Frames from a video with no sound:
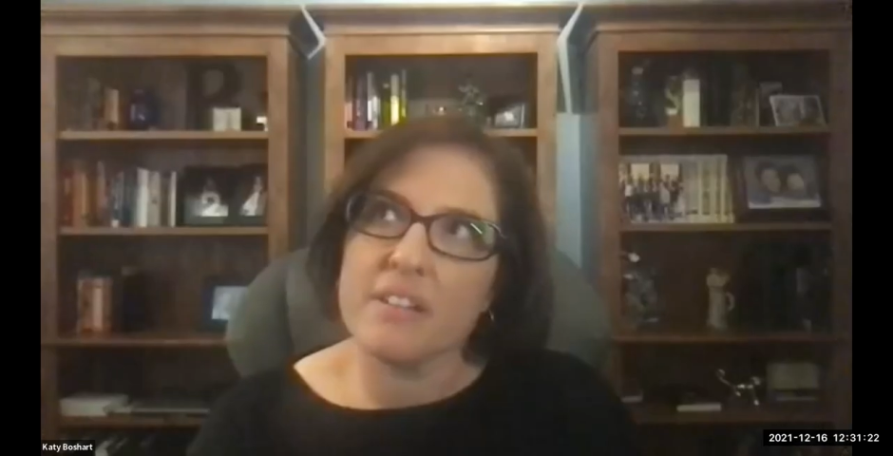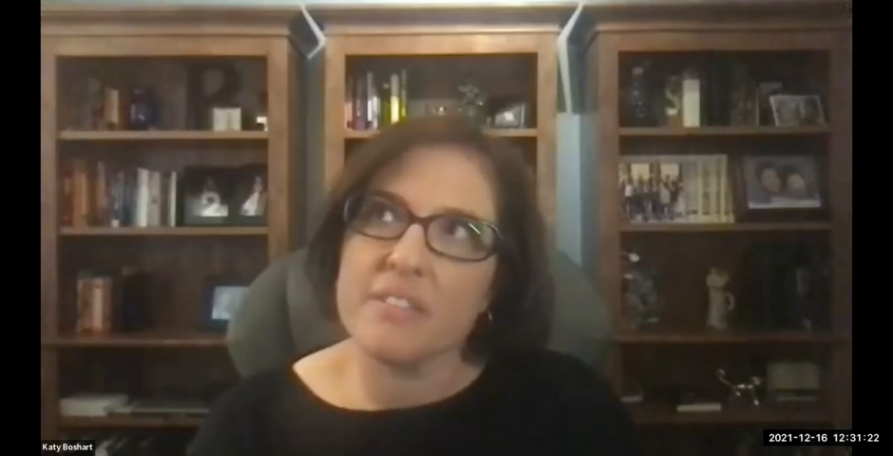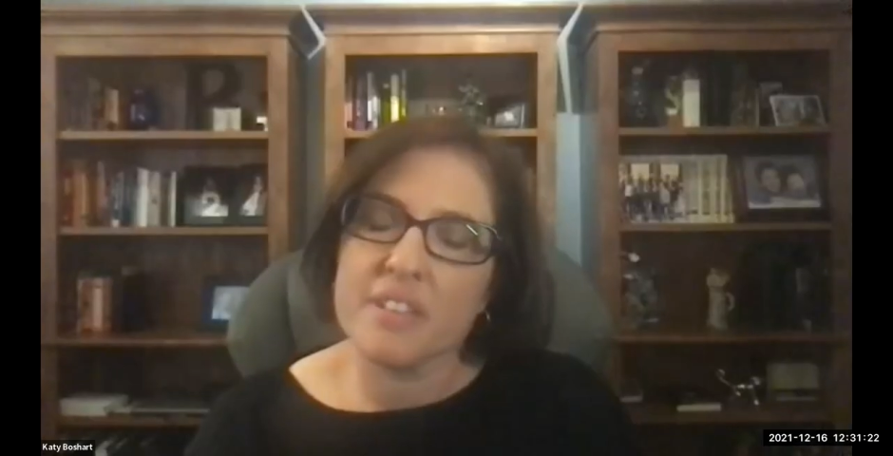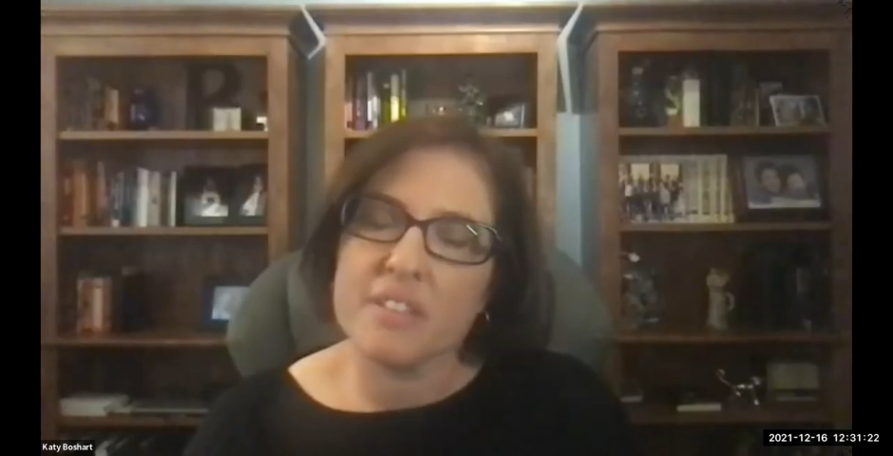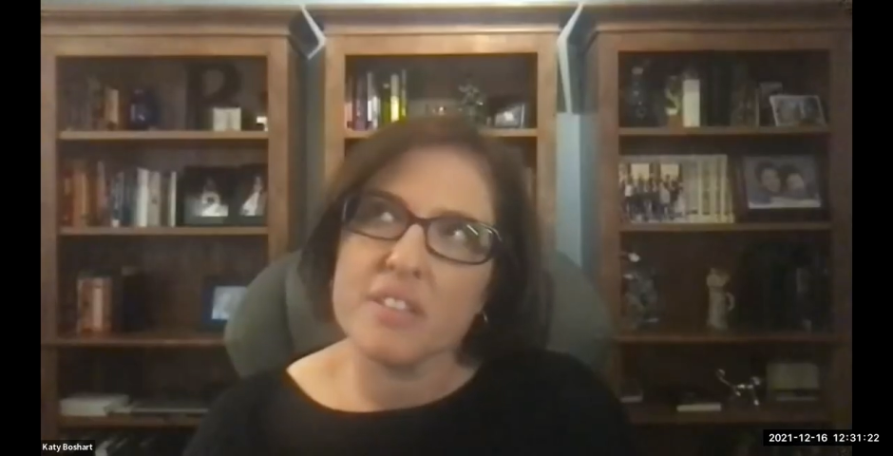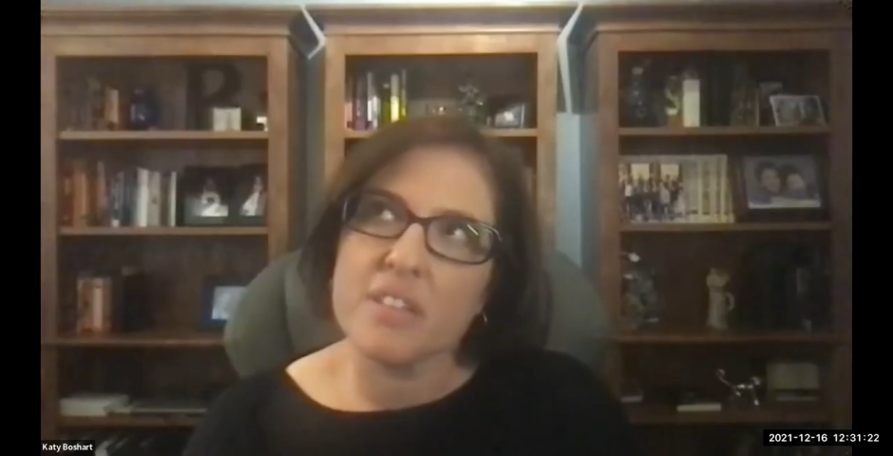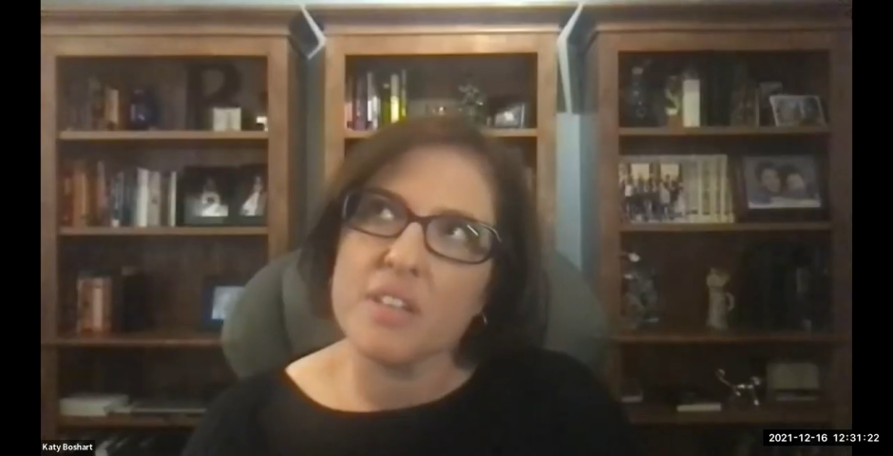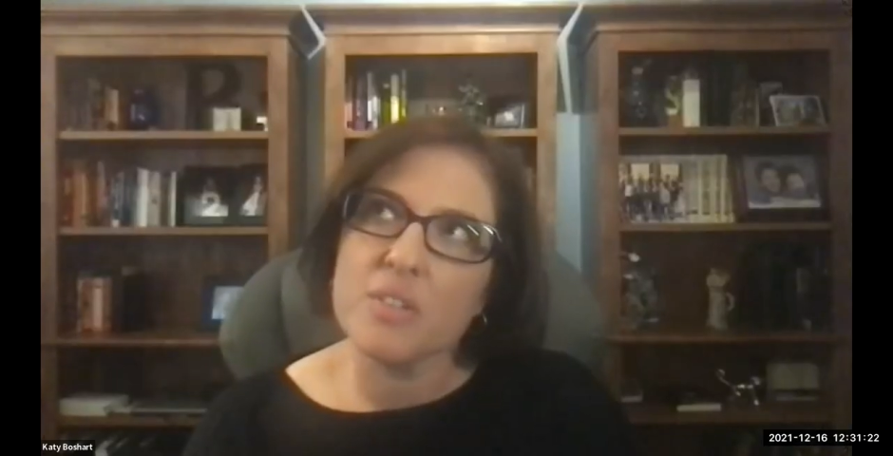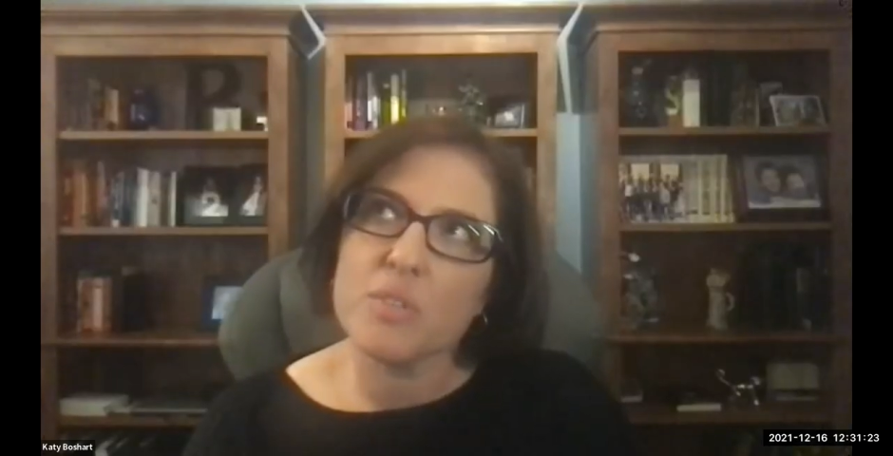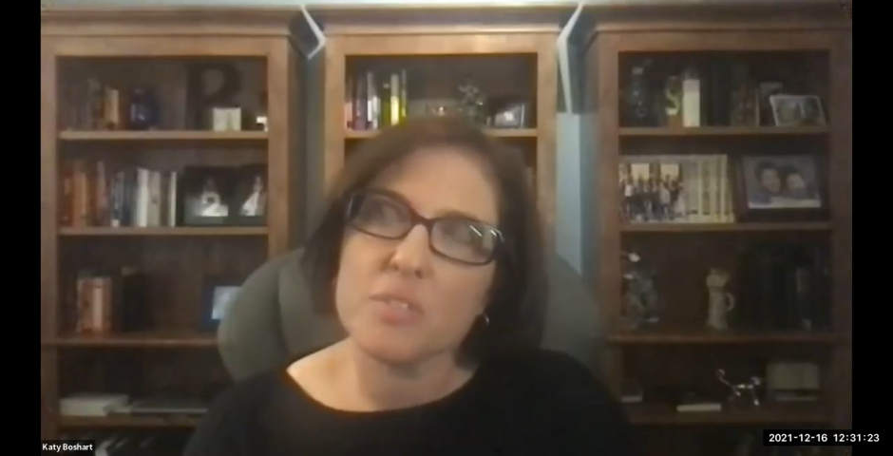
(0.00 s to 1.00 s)
I think it's an
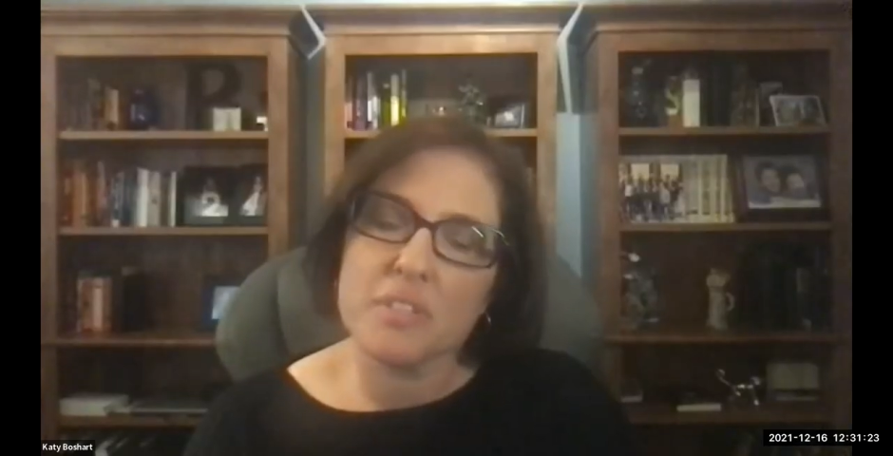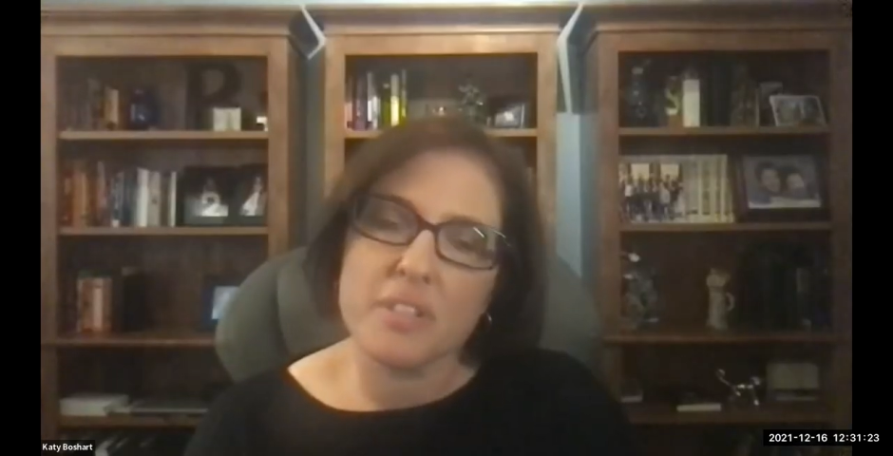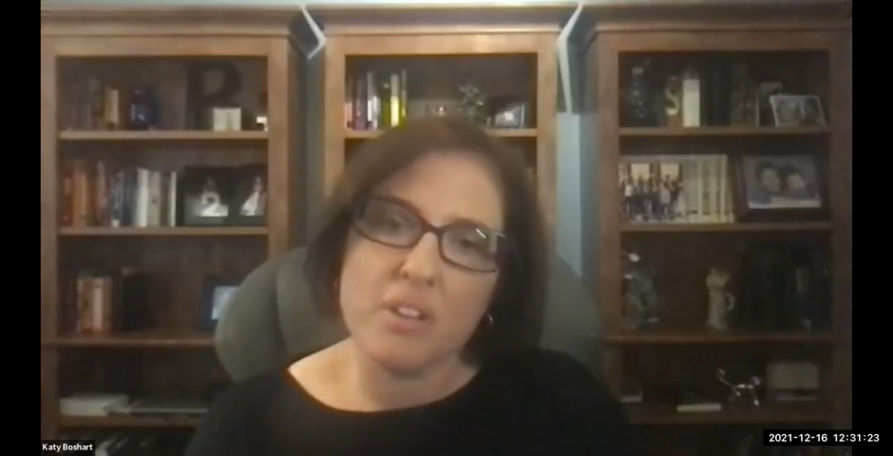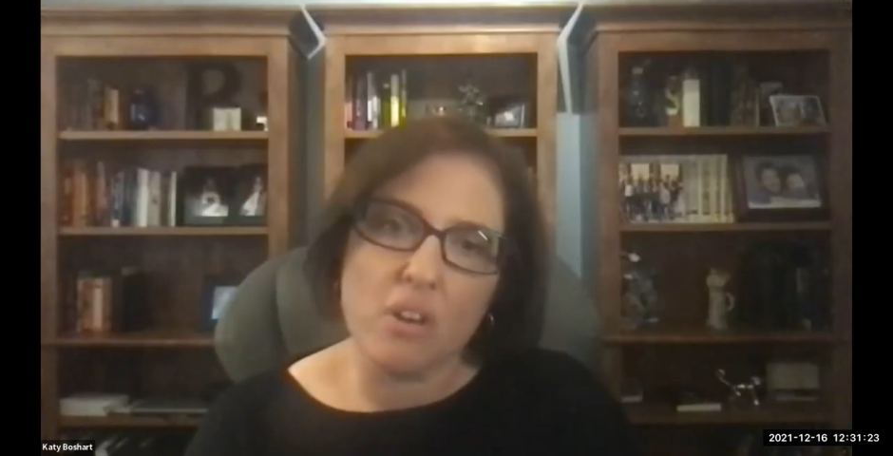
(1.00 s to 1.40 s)
interesting